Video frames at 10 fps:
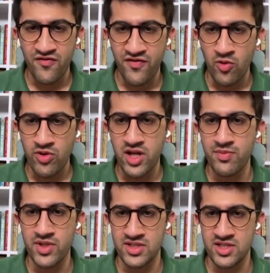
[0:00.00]
the foundry
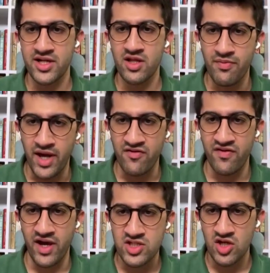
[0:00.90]
business right the
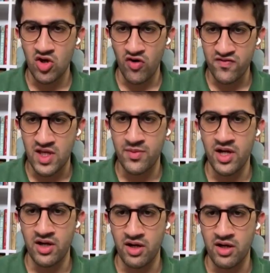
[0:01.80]
manufacturing of
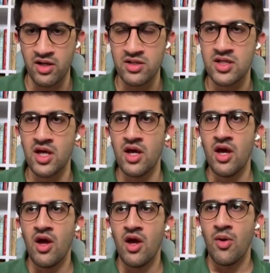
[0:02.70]
semiconductors
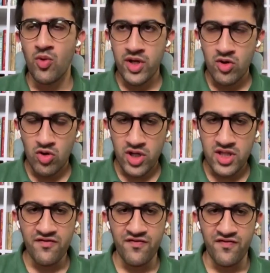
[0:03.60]
but when you look at
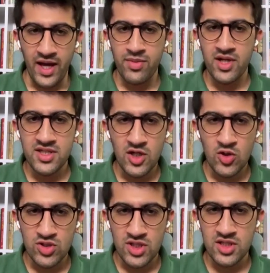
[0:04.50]
the fabless
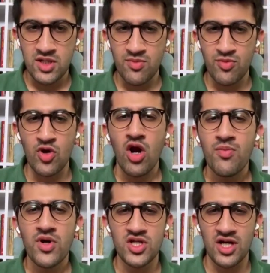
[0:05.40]
ecosystem
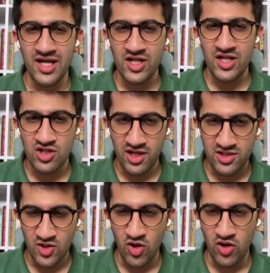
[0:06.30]
not much attention
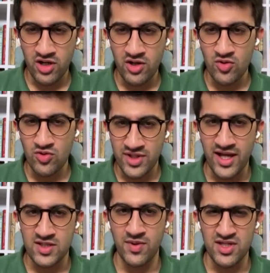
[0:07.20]
has gone into
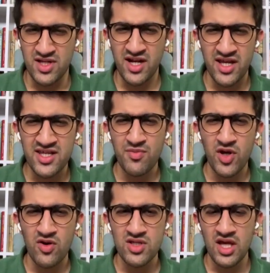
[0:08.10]
that space right is it
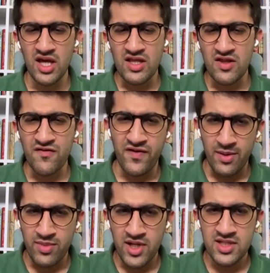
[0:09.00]
because the
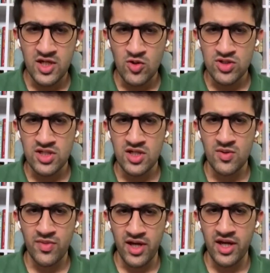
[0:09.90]
fabless
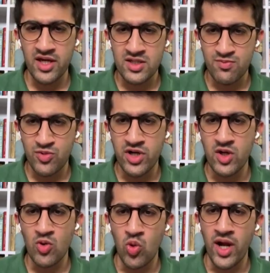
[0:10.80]
ecosystem is
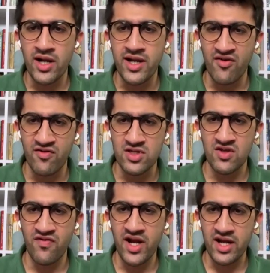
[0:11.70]
pretty well
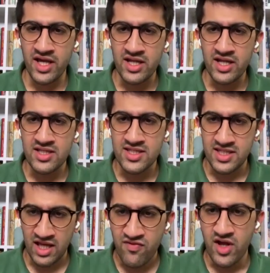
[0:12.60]
diversified in
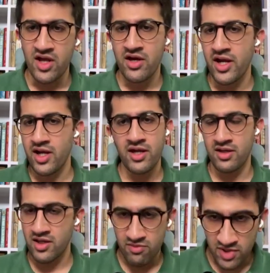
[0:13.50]
itself, right? Like I
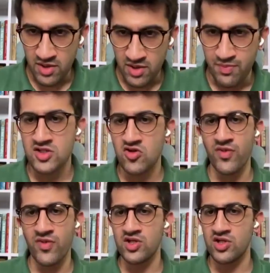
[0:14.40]
think in the past you
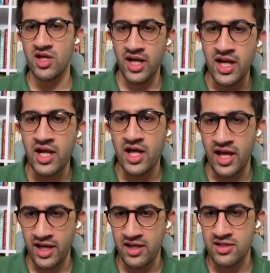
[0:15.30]
mentioned that India
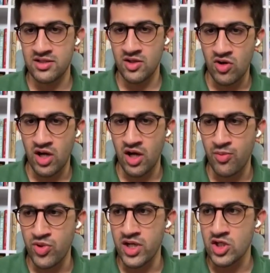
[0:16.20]
has, you know, a
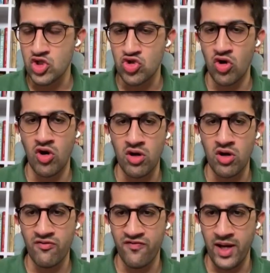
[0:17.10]
pretty
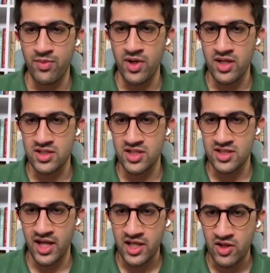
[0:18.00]
strong fabless
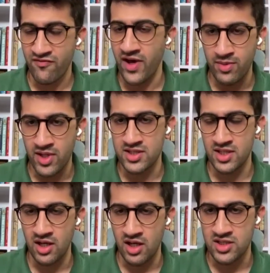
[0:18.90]
design, fabless
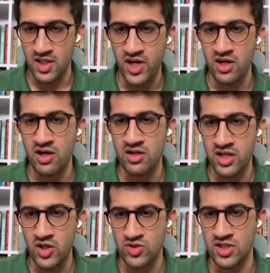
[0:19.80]
uh, semiconductor
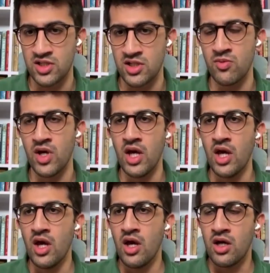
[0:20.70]
ecosystem.
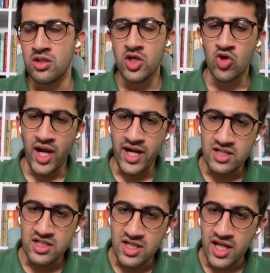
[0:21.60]
The
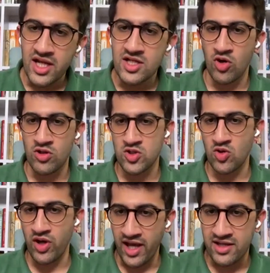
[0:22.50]
United States
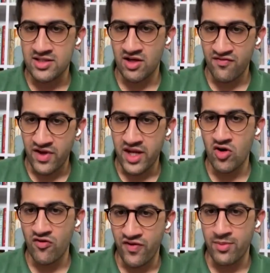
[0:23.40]
also has a very
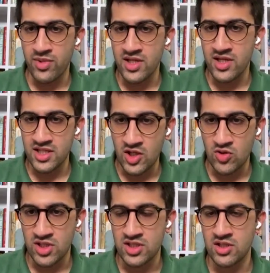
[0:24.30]
good fabless
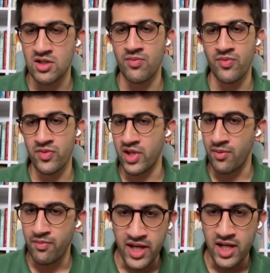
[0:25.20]
ecosystem. There are
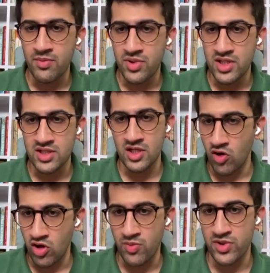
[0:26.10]
many companies in
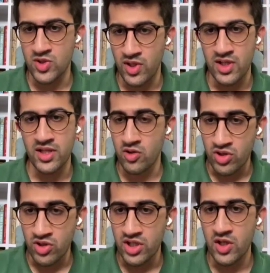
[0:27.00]
Europe as well that are
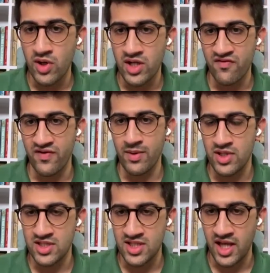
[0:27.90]
doing really well in the
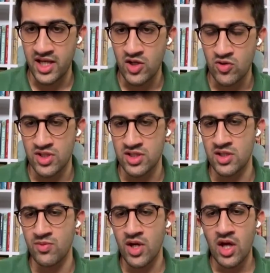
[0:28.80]
fabless design
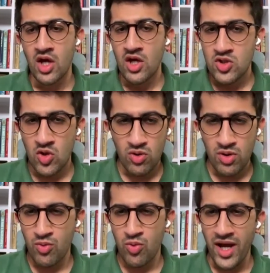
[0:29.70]
ecosystem. So
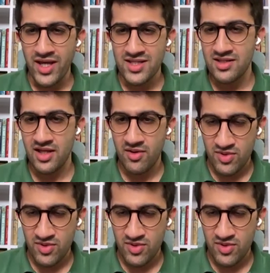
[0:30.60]
why is it